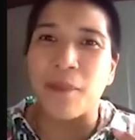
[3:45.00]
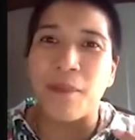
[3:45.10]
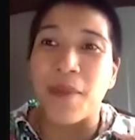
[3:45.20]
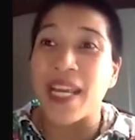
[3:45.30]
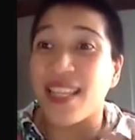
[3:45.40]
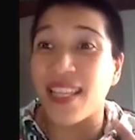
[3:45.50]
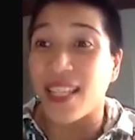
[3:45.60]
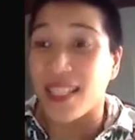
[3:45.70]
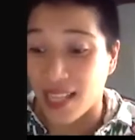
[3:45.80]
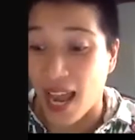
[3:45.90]
make
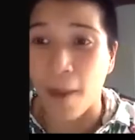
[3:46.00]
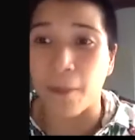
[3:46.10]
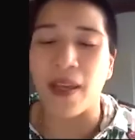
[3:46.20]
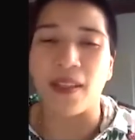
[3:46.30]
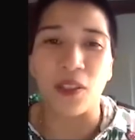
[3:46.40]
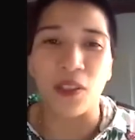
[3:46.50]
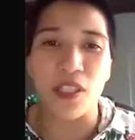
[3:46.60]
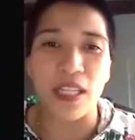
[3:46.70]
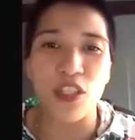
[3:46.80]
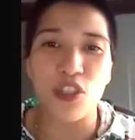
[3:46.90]
things happen. No?
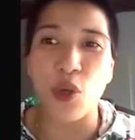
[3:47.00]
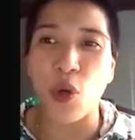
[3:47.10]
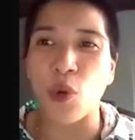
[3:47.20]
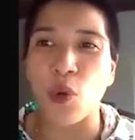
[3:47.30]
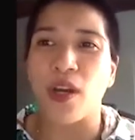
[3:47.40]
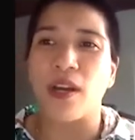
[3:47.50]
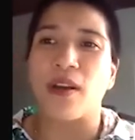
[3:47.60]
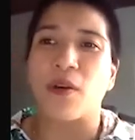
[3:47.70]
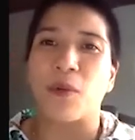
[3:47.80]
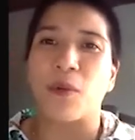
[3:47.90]
And so
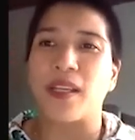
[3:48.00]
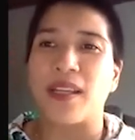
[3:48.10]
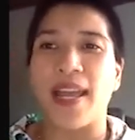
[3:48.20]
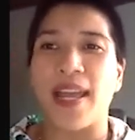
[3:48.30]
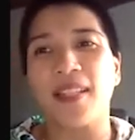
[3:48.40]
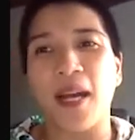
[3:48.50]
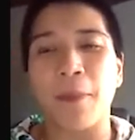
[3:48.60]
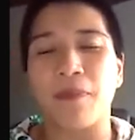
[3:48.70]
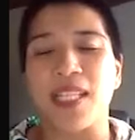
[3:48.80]
we end up.